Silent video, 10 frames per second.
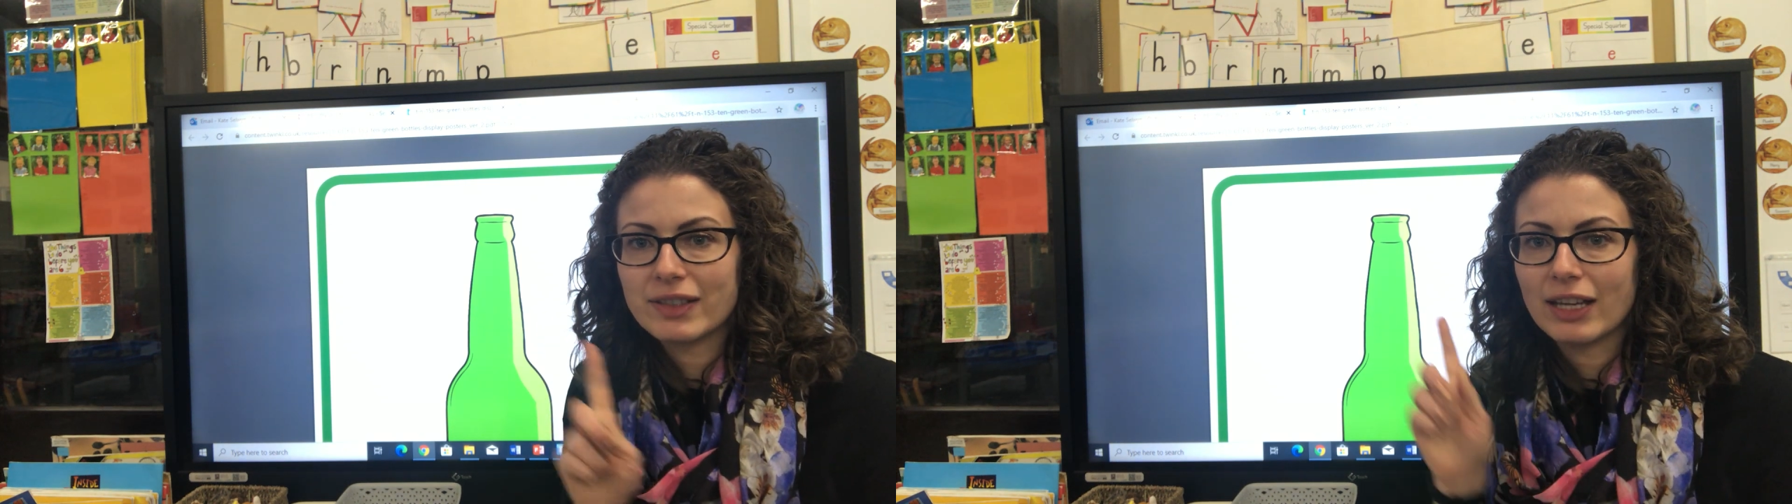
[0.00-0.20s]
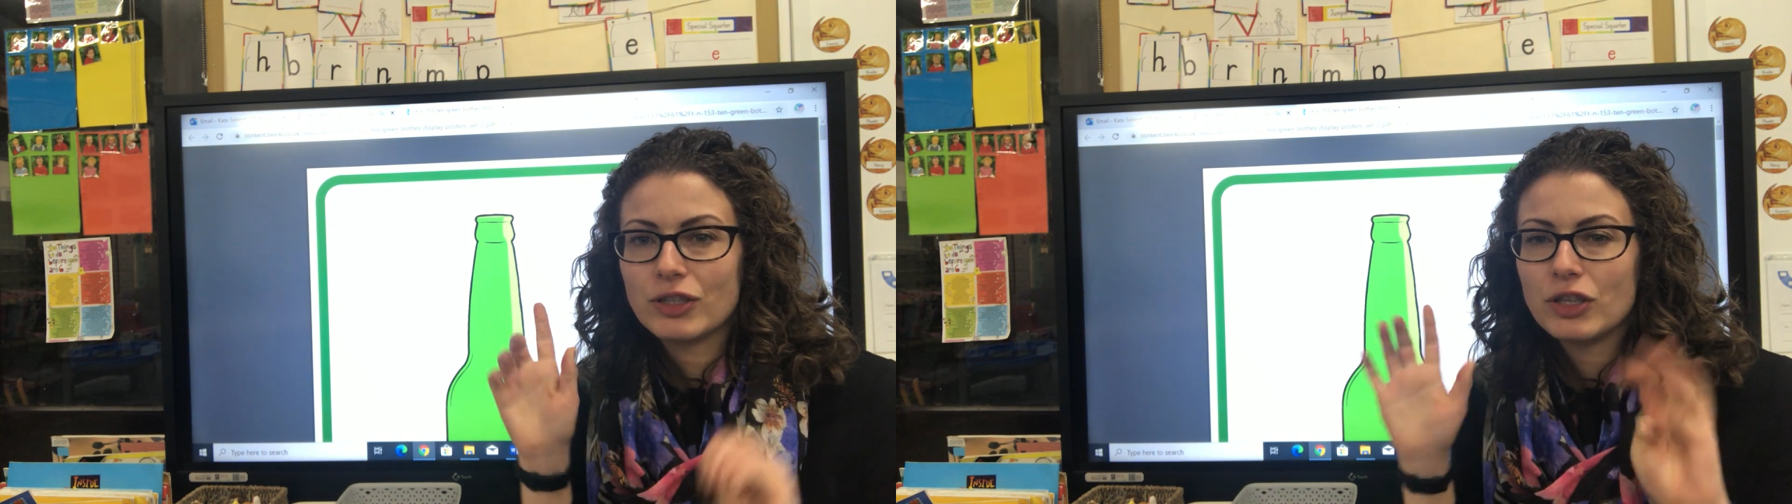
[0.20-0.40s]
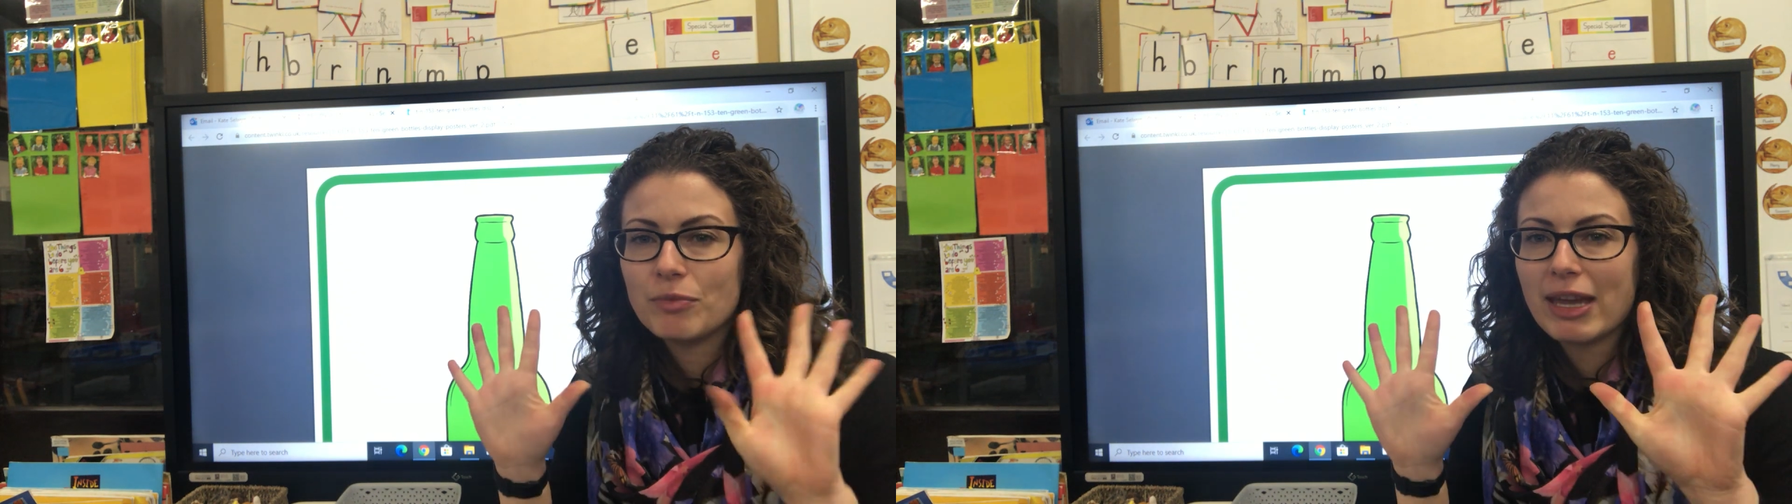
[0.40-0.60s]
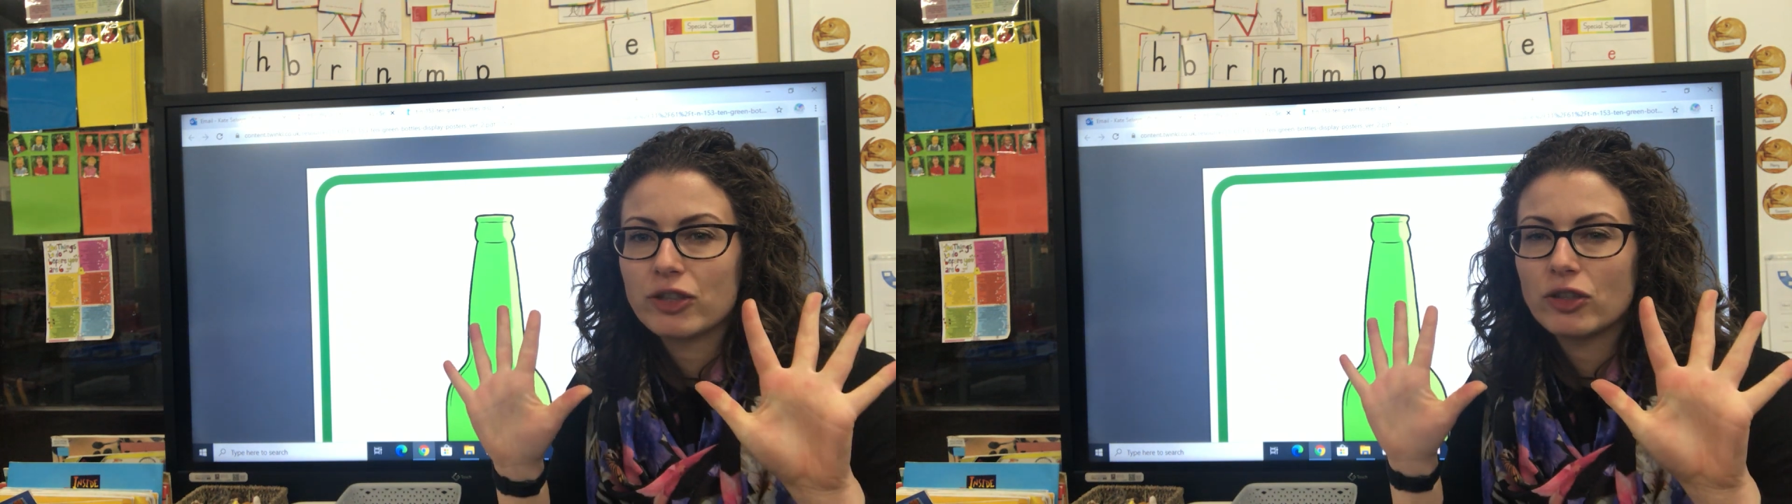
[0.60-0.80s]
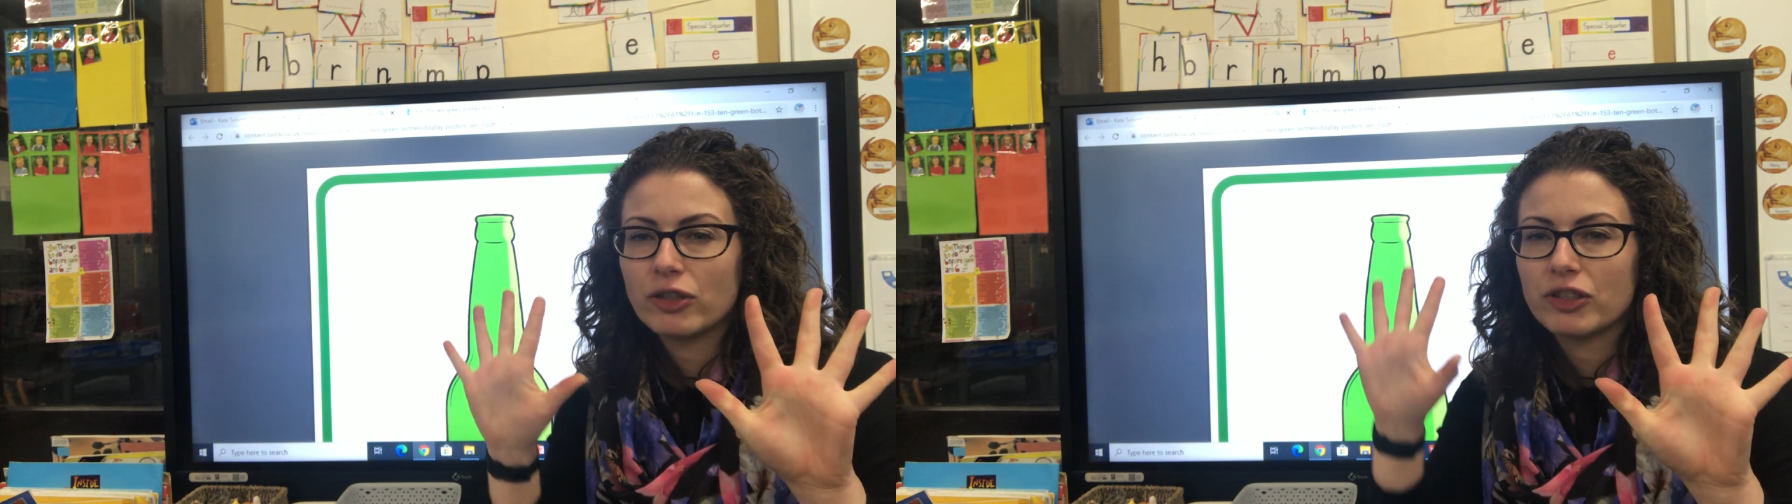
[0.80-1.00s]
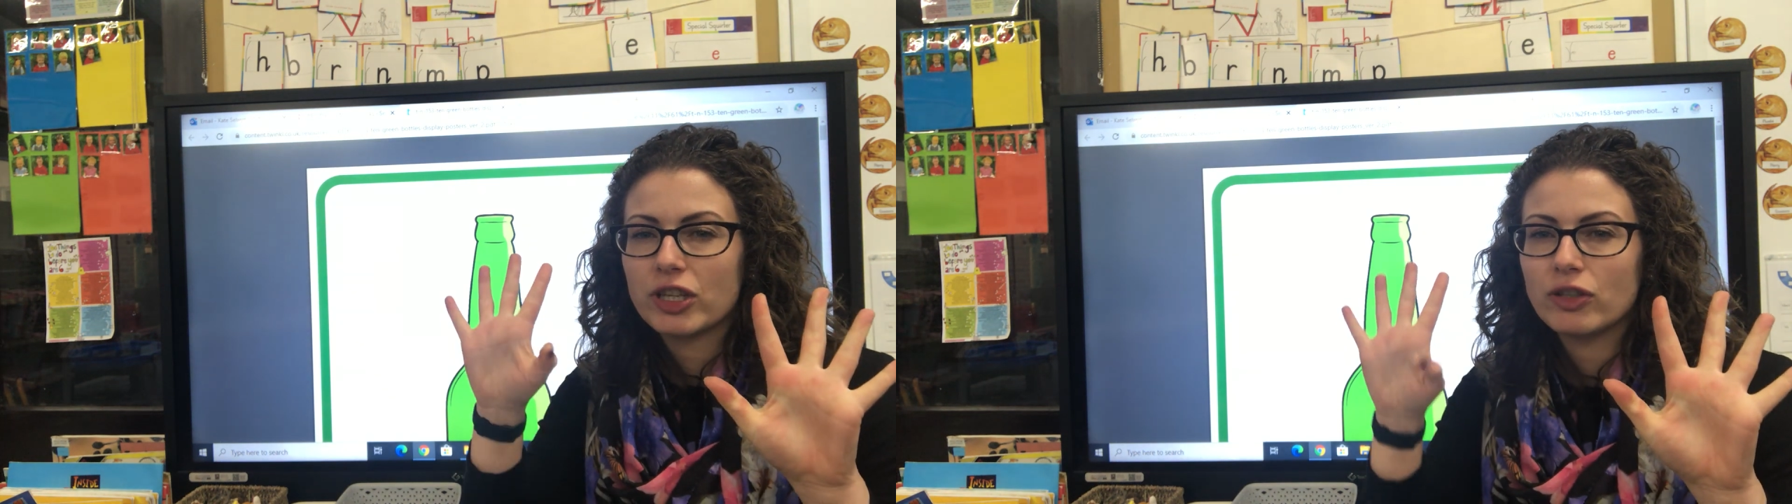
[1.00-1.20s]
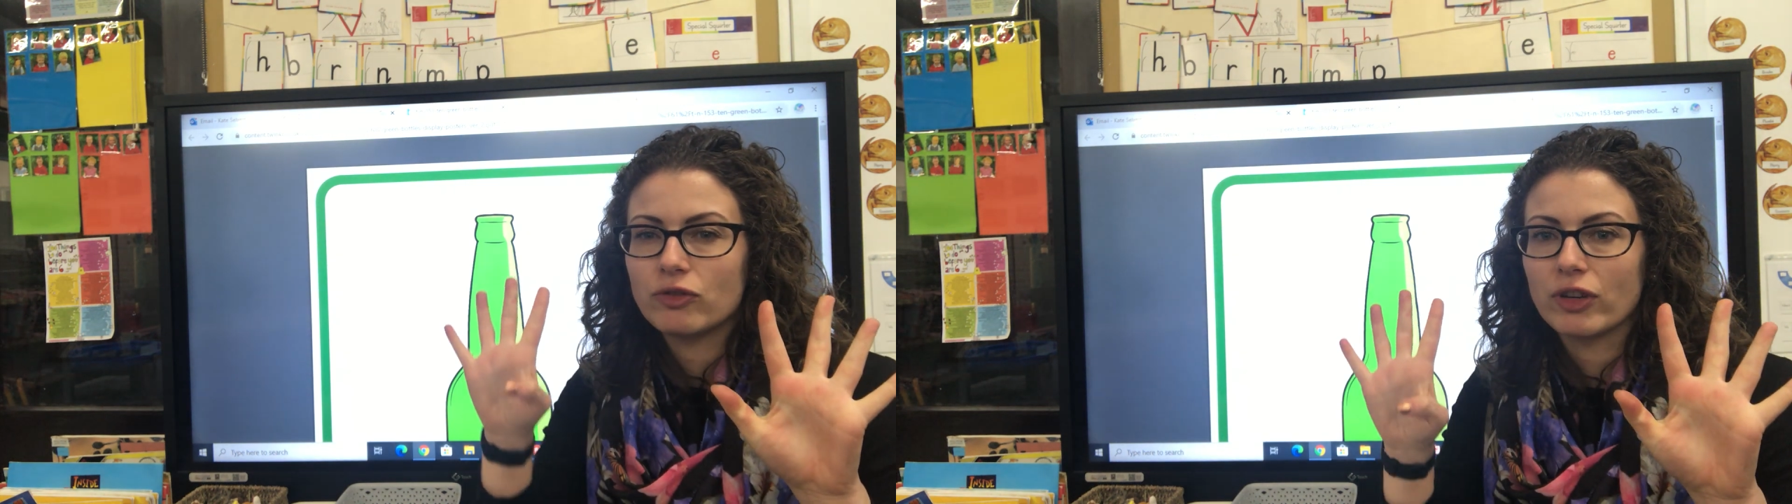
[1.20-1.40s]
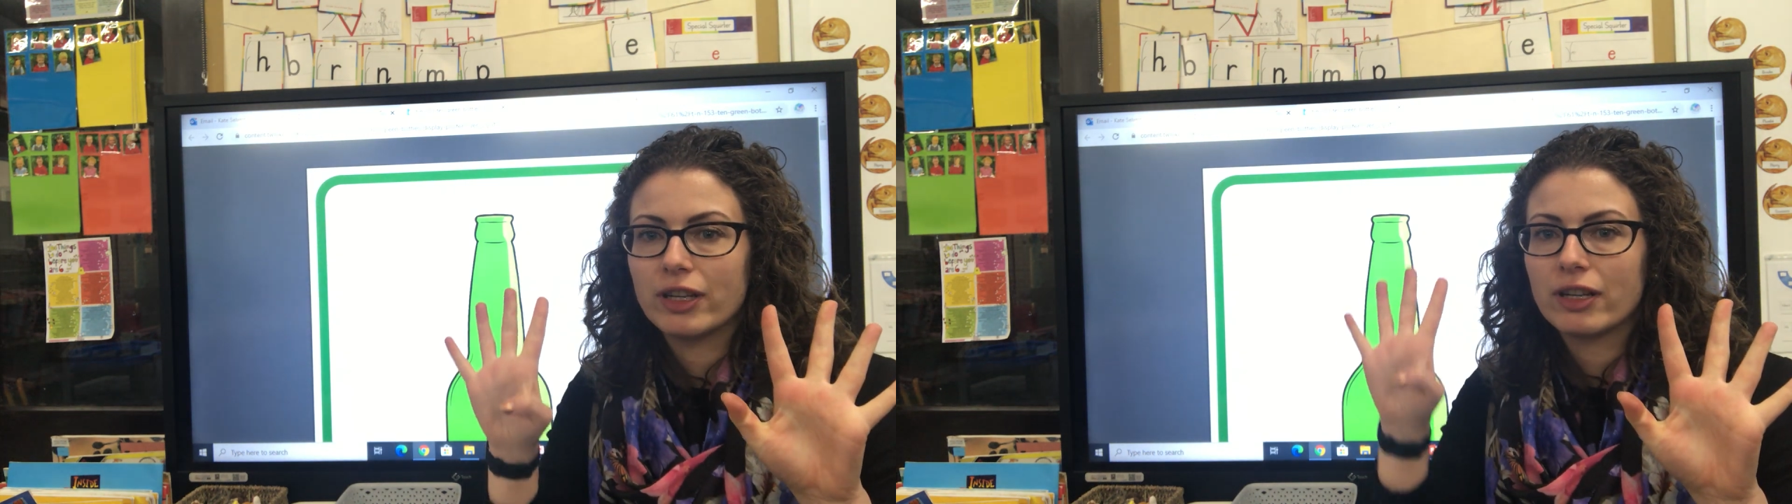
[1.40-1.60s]
can you make sure the
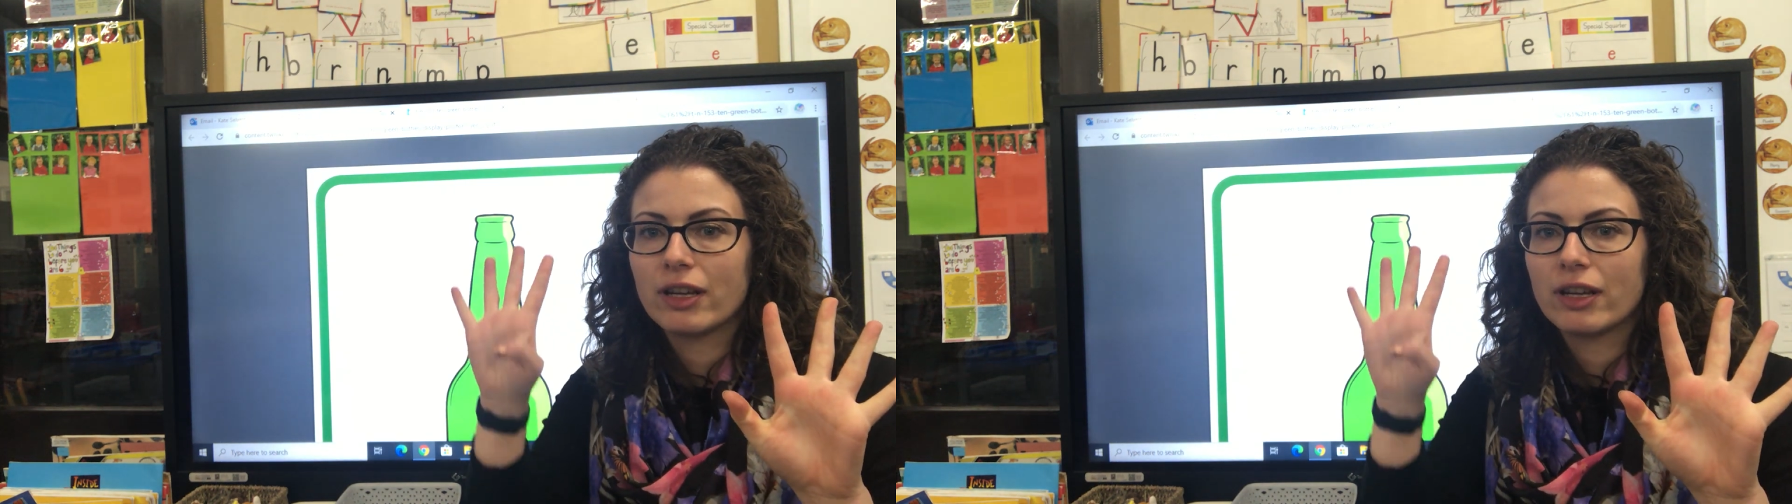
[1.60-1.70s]
children